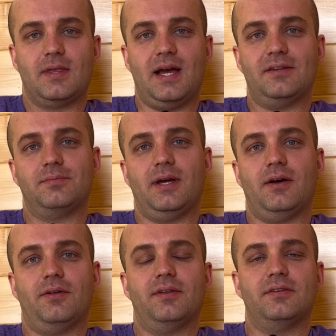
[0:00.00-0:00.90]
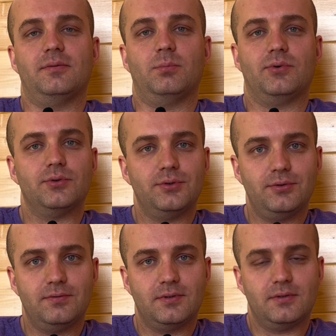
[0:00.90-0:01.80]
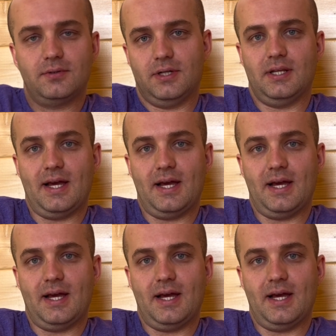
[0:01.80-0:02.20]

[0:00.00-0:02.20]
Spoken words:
As my health has improved and